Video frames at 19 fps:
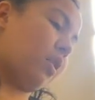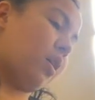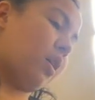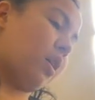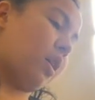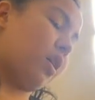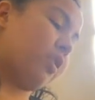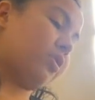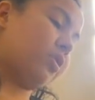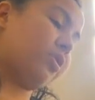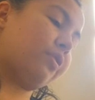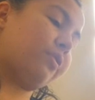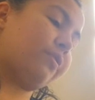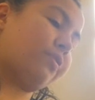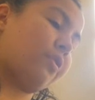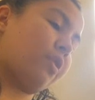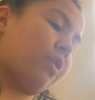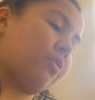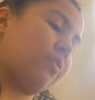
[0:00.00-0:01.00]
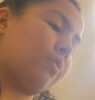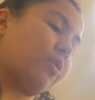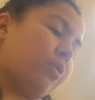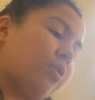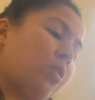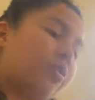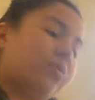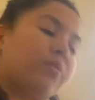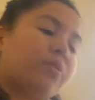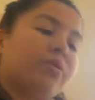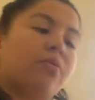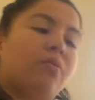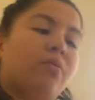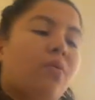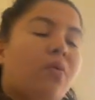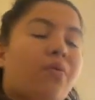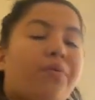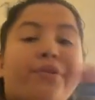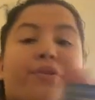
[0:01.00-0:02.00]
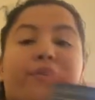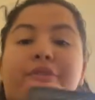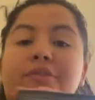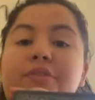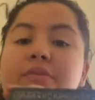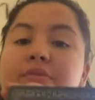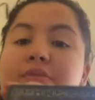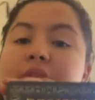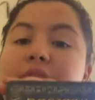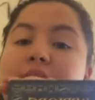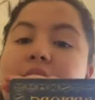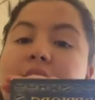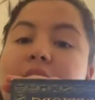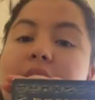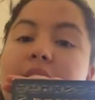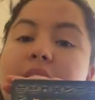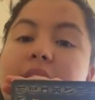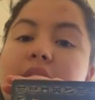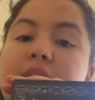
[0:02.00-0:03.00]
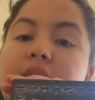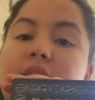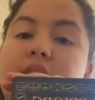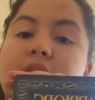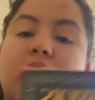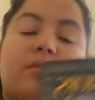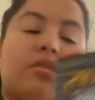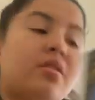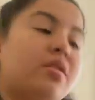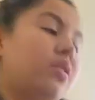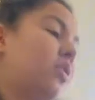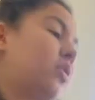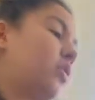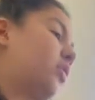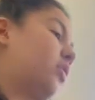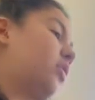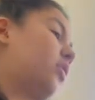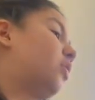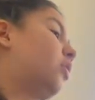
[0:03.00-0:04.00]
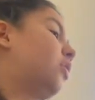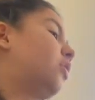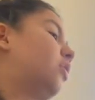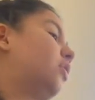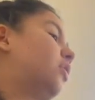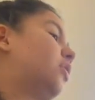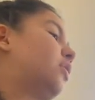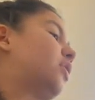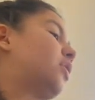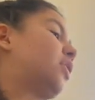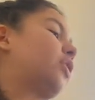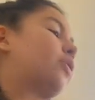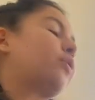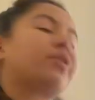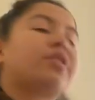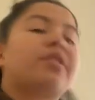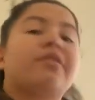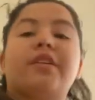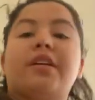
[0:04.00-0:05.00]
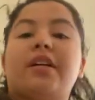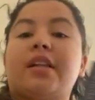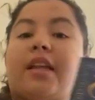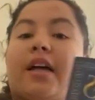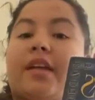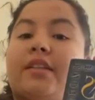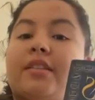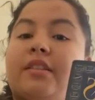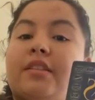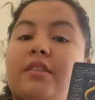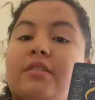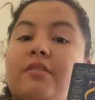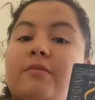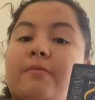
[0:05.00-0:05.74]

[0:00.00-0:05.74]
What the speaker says: I should follow along with the Warriors Field Guide and the Secrets of the Clans.